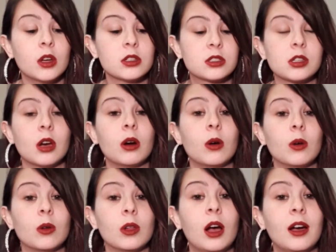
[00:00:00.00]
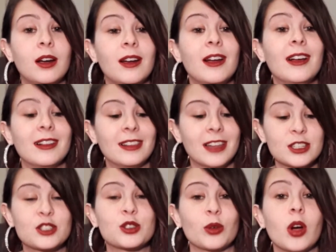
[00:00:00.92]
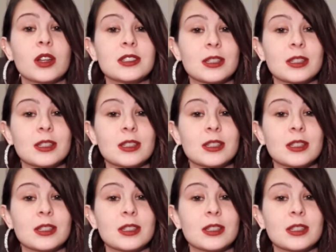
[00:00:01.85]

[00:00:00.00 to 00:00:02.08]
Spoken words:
So let's throw on